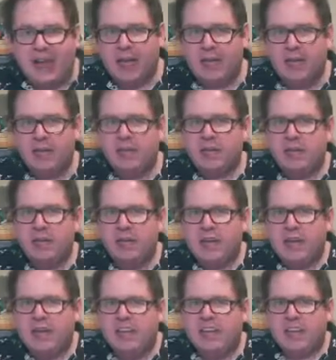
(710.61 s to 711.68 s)

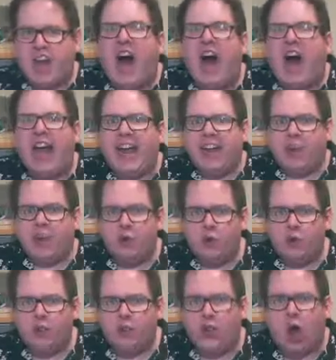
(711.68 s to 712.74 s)
and I
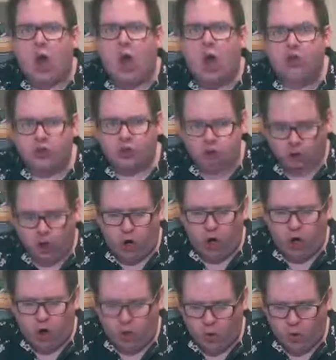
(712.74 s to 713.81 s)
lose control.